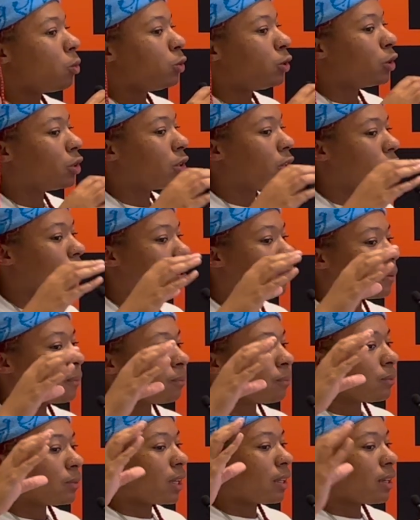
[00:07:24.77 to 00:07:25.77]
you're
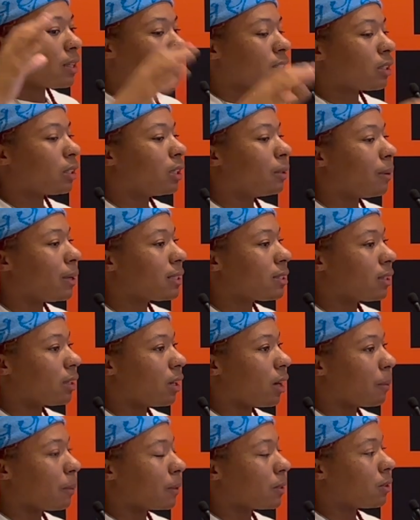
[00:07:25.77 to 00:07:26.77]
not necessarily wasting
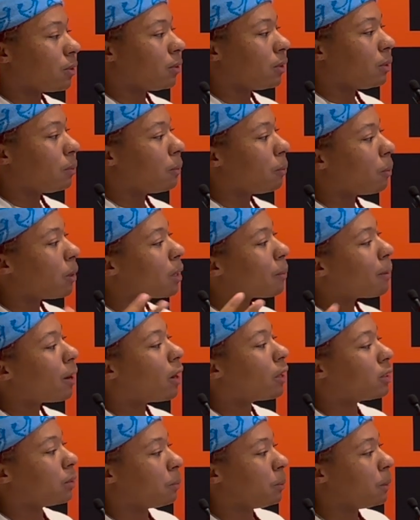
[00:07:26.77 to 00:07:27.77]
opportunity but what
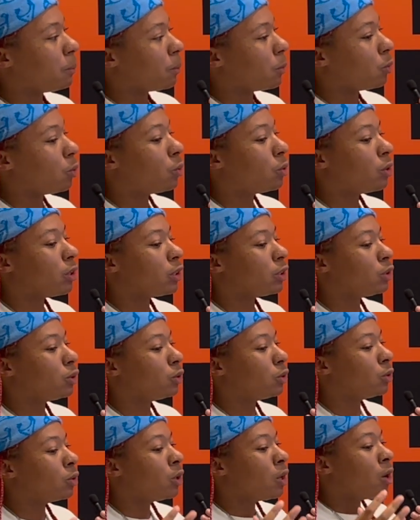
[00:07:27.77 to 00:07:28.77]
about other people who are
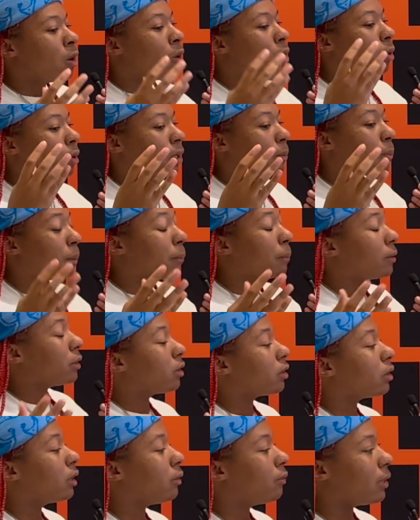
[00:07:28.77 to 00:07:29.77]
you who are the people
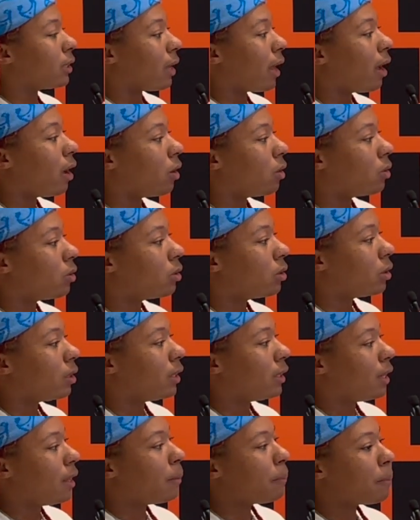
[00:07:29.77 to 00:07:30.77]
you're leaving out
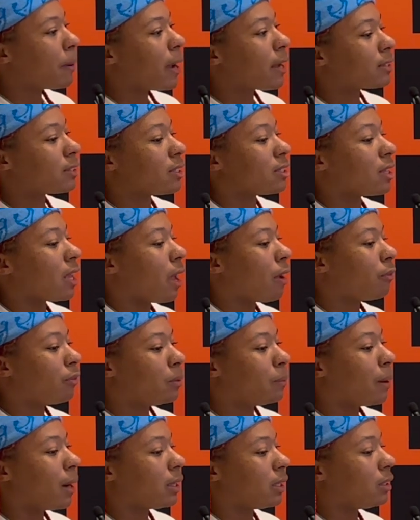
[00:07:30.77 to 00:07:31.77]
and impact is
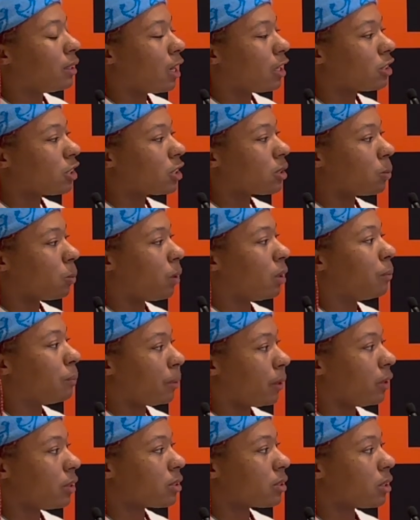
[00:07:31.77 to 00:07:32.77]
everybody not just one
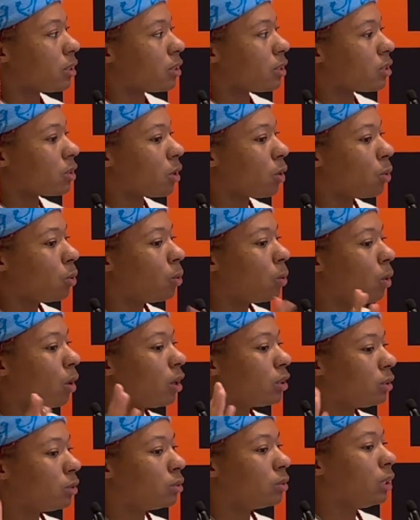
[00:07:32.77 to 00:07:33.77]
person so who
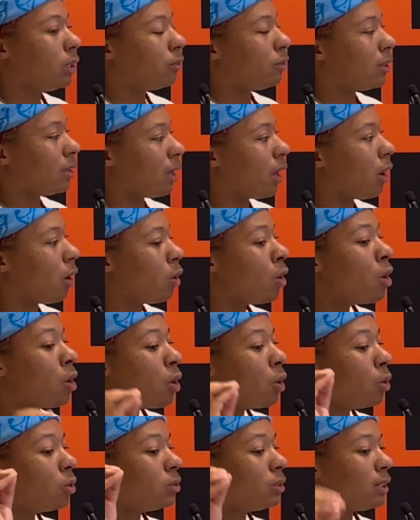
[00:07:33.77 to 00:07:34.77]
are you leaving out
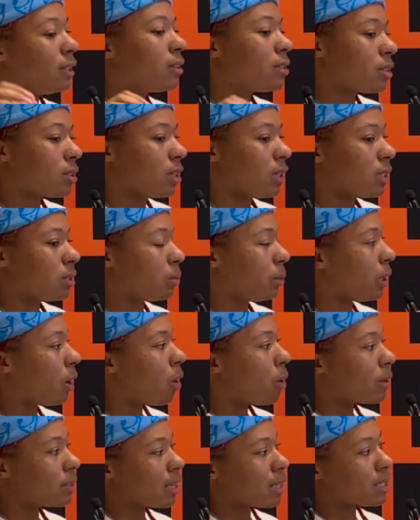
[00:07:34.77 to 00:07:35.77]
who needs this we
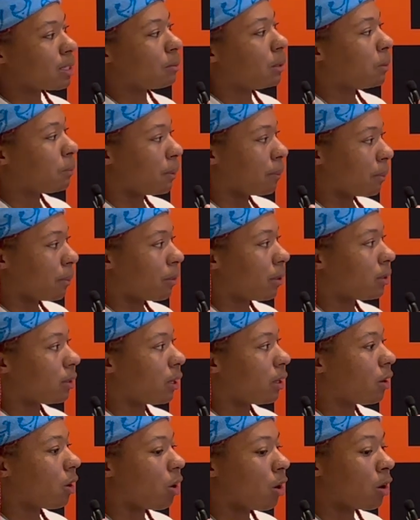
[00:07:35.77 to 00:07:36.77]
always have to meet people where
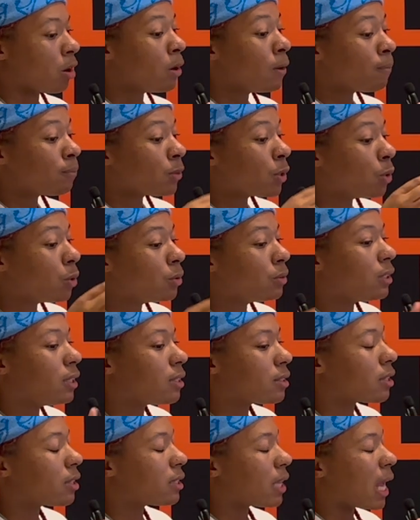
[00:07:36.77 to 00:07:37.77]
they are who
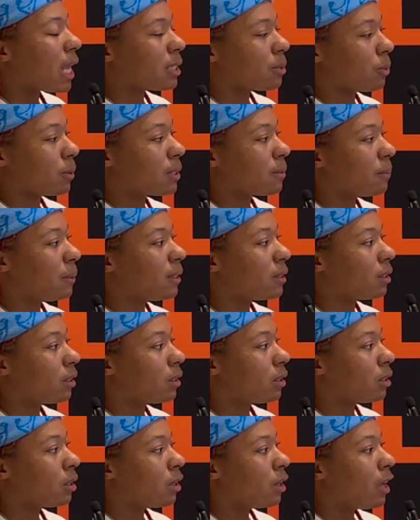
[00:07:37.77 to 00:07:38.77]
needs this as we're
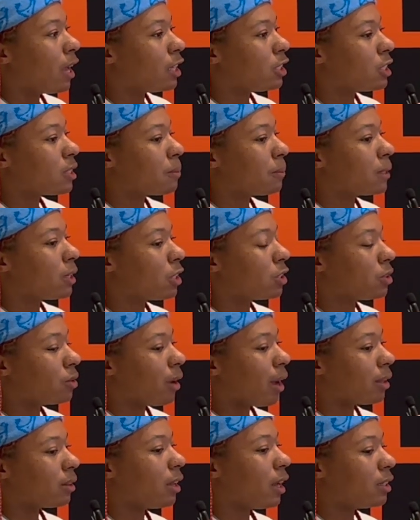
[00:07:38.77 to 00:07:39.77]
speaking and just because you
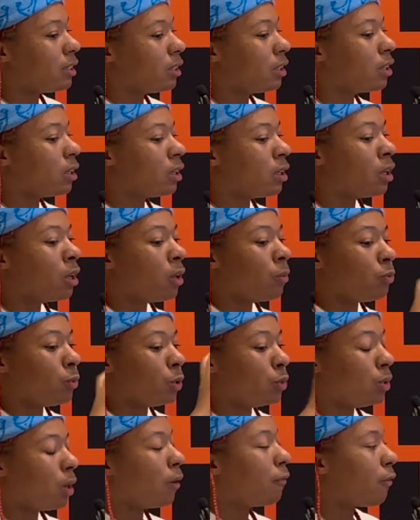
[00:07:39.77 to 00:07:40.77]
had the idea
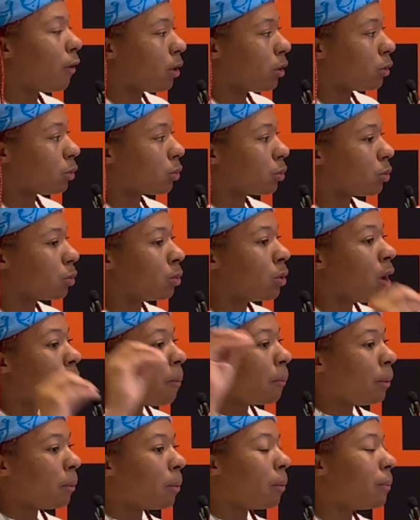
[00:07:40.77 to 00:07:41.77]
you don't follow through
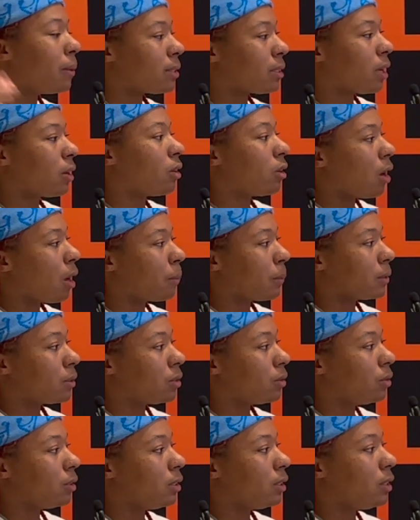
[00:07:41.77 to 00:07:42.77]
people miss out on
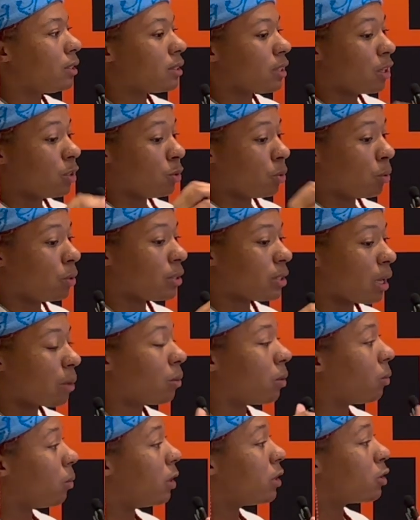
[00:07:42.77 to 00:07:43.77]
opportunities and doors that
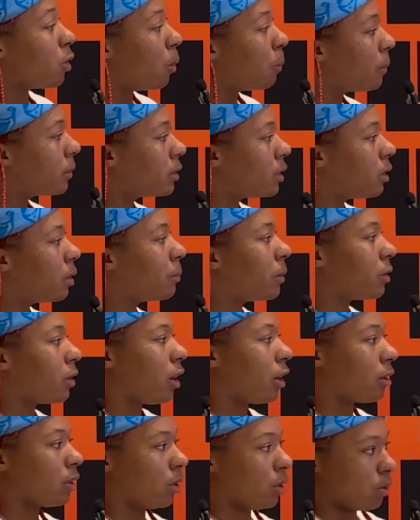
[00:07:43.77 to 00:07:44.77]
were once open to them are
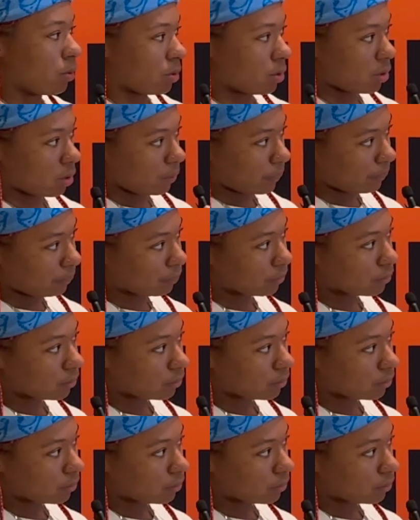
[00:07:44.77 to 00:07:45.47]
not closed right